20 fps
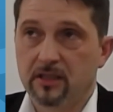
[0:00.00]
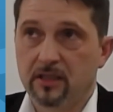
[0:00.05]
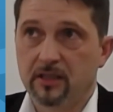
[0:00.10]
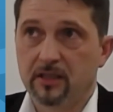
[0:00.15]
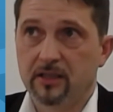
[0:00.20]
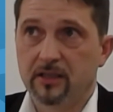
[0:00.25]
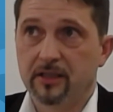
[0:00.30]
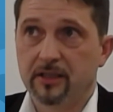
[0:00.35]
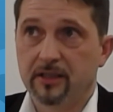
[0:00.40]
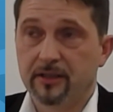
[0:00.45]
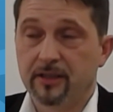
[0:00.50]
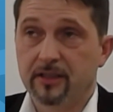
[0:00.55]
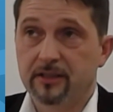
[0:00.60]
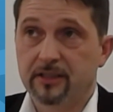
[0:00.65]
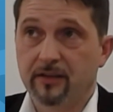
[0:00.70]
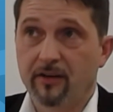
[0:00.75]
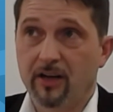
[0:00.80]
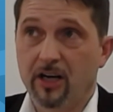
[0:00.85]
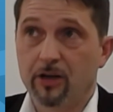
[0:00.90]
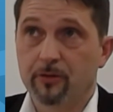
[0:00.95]

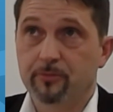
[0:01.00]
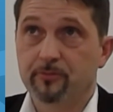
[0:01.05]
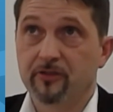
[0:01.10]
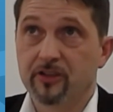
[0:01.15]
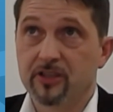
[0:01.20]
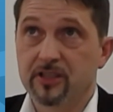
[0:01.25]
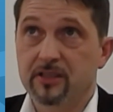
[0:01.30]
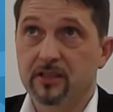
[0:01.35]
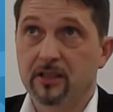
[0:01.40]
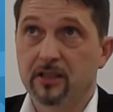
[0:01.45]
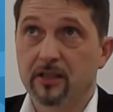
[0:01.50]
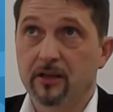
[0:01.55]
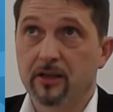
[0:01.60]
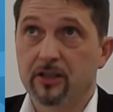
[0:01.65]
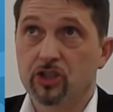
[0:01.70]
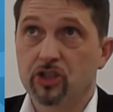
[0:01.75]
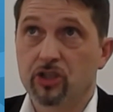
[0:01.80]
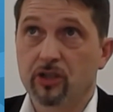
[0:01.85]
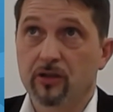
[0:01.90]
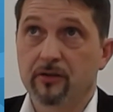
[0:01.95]
developed this
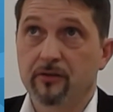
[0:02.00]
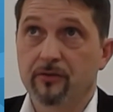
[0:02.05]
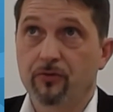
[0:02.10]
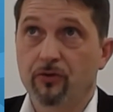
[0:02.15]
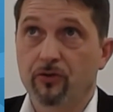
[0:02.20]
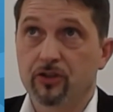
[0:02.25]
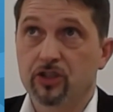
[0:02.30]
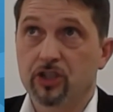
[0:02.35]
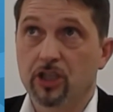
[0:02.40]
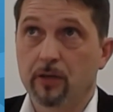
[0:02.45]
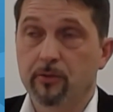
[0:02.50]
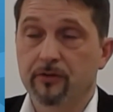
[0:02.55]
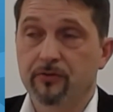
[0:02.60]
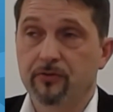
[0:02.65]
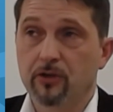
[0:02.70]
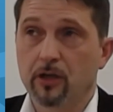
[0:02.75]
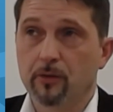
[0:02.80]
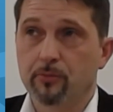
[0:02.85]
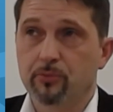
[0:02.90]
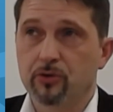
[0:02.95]
uh,
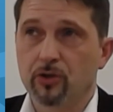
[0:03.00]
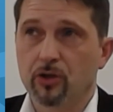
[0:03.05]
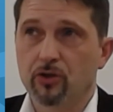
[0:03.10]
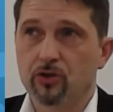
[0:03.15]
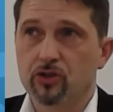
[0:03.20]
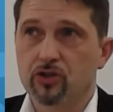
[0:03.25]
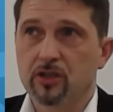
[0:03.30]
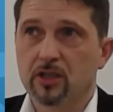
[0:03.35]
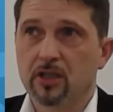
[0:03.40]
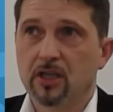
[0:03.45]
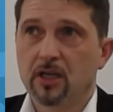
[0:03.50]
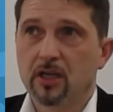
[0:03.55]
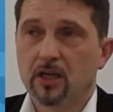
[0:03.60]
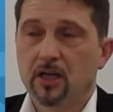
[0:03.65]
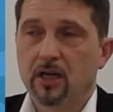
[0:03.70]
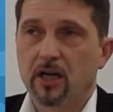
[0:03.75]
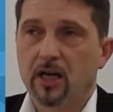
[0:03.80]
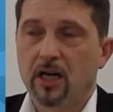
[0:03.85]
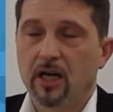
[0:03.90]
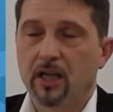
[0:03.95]
Stabi-free approach
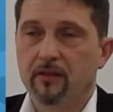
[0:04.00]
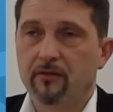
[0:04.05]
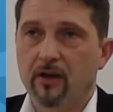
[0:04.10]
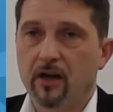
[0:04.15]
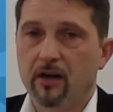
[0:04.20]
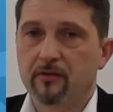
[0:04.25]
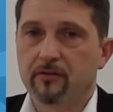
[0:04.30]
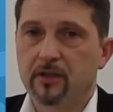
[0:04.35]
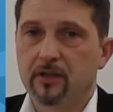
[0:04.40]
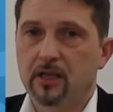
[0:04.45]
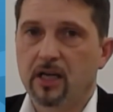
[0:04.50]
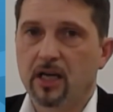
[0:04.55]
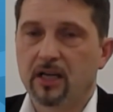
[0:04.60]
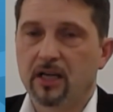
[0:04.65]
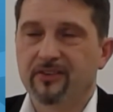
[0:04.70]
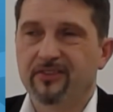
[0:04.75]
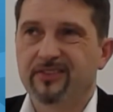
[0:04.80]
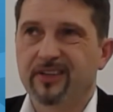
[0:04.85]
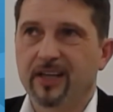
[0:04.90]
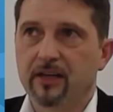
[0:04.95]
and where we
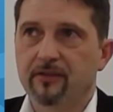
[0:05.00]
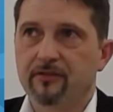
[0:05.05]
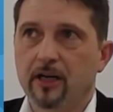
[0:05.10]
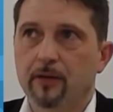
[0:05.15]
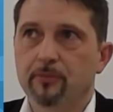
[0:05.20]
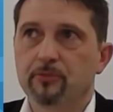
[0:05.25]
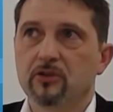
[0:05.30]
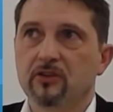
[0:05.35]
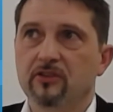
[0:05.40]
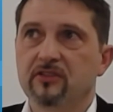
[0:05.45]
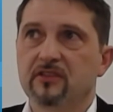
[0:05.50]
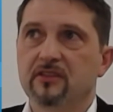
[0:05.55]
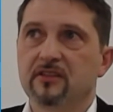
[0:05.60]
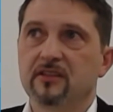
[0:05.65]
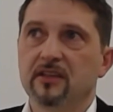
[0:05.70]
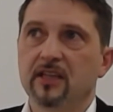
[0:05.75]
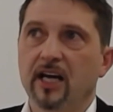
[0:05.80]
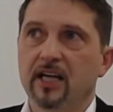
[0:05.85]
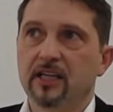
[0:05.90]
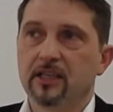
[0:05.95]
can save up to
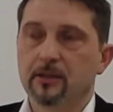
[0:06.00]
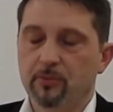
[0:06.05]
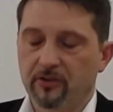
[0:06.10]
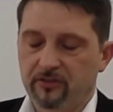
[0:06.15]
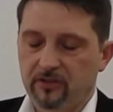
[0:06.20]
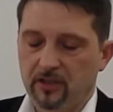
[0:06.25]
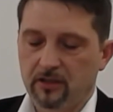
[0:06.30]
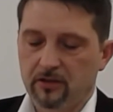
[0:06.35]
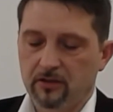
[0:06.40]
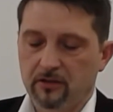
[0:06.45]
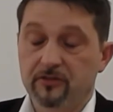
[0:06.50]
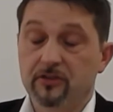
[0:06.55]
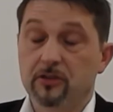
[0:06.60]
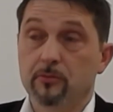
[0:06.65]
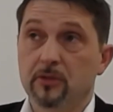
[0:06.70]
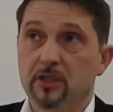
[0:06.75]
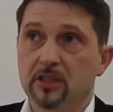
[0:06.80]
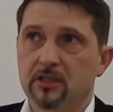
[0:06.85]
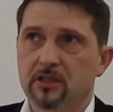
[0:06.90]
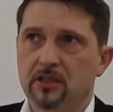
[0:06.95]
90% of
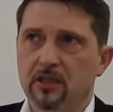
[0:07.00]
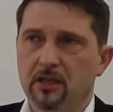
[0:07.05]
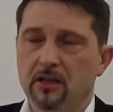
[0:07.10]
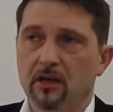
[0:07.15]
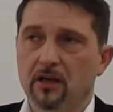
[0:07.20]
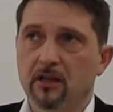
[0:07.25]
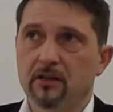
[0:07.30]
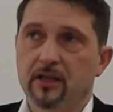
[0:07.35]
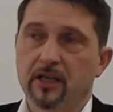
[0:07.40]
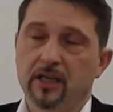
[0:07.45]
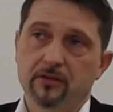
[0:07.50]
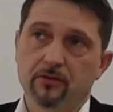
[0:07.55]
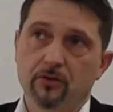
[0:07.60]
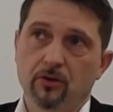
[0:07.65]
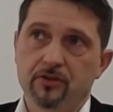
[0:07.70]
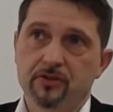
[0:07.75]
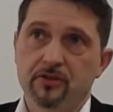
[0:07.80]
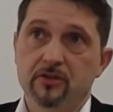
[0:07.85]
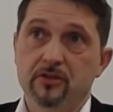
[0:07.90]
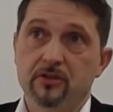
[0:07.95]
the material and
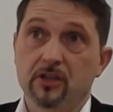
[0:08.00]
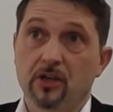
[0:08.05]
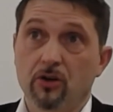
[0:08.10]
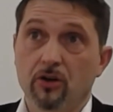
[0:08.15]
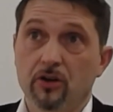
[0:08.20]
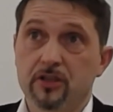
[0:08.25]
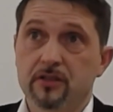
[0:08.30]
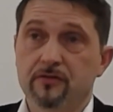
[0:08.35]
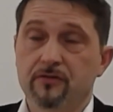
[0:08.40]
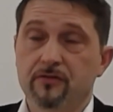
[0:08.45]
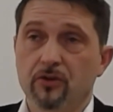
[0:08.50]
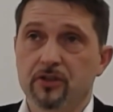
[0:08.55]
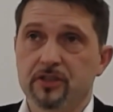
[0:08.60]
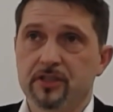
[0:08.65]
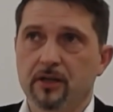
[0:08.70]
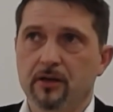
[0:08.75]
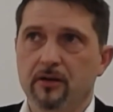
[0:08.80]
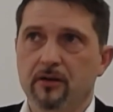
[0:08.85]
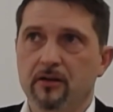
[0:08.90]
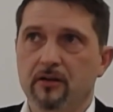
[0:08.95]
also the cost for
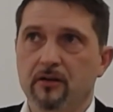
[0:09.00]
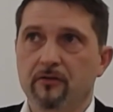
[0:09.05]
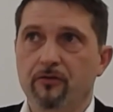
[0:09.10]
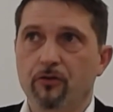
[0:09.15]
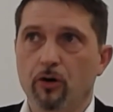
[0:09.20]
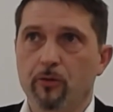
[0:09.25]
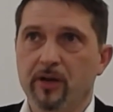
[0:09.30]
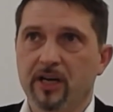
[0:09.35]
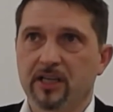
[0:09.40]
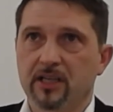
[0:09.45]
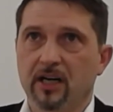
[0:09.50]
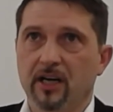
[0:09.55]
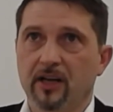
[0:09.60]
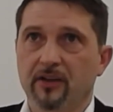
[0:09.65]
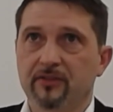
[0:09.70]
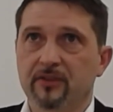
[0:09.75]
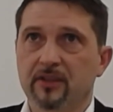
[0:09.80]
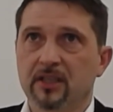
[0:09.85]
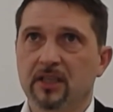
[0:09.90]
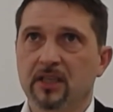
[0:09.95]
the forming
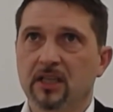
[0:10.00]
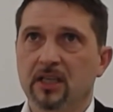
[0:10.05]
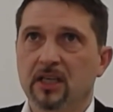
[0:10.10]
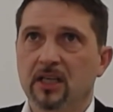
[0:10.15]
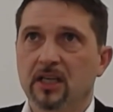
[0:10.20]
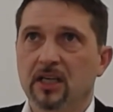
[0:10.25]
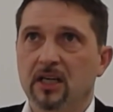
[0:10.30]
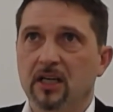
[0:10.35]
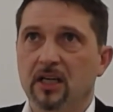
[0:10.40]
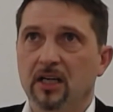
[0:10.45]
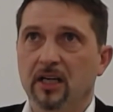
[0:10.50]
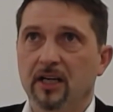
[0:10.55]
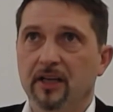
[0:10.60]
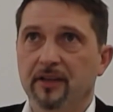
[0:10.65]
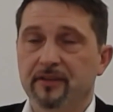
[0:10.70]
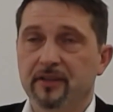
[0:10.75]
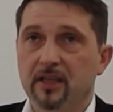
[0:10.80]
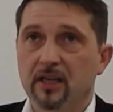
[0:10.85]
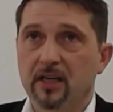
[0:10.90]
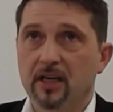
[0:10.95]
dies.
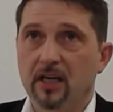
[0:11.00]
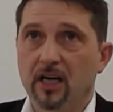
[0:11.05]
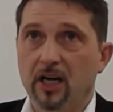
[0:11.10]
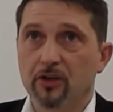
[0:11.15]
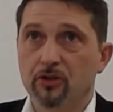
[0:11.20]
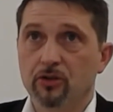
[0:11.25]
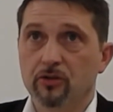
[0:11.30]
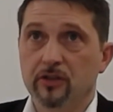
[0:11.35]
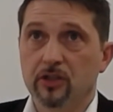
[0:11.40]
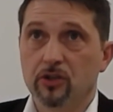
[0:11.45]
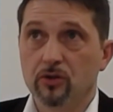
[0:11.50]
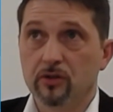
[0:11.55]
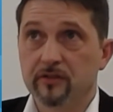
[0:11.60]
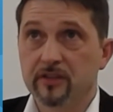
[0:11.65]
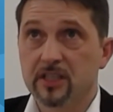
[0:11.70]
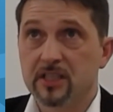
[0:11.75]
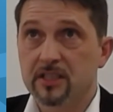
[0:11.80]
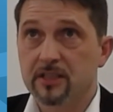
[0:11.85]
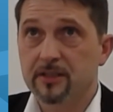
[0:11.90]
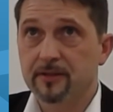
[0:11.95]
And how do we
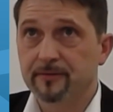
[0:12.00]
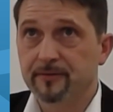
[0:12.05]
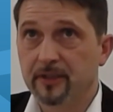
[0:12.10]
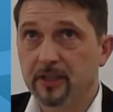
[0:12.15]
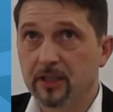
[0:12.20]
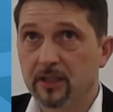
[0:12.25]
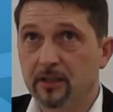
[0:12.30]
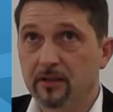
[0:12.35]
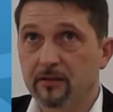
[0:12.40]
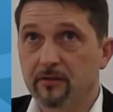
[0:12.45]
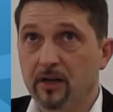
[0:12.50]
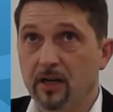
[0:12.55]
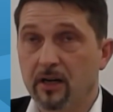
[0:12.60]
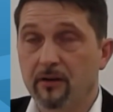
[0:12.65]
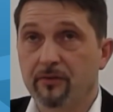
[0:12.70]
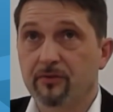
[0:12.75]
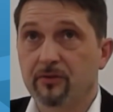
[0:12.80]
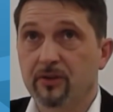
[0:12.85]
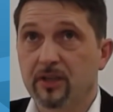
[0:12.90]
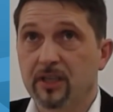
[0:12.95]
do this? Uh,
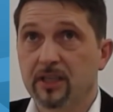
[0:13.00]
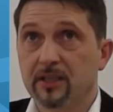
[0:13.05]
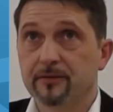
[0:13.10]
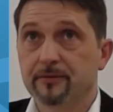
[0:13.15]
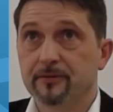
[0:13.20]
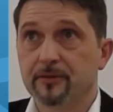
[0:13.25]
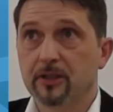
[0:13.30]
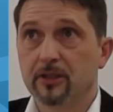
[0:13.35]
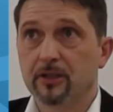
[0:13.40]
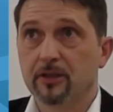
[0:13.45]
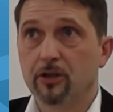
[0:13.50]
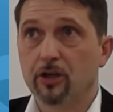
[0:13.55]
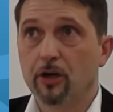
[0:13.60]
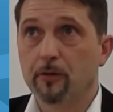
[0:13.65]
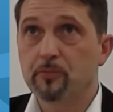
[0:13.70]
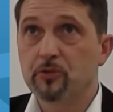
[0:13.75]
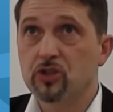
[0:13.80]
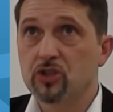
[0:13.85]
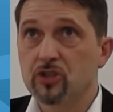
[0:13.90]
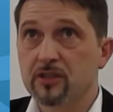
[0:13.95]
there are three uh,
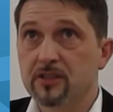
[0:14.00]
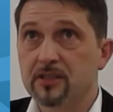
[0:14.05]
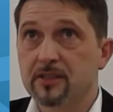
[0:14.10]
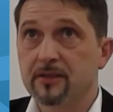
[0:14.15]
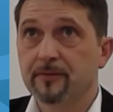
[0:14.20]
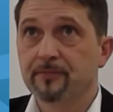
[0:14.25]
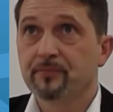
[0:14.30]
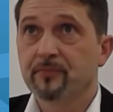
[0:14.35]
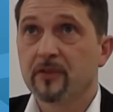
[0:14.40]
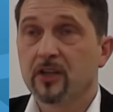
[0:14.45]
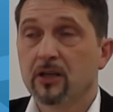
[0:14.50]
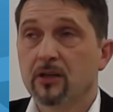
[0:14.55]
options.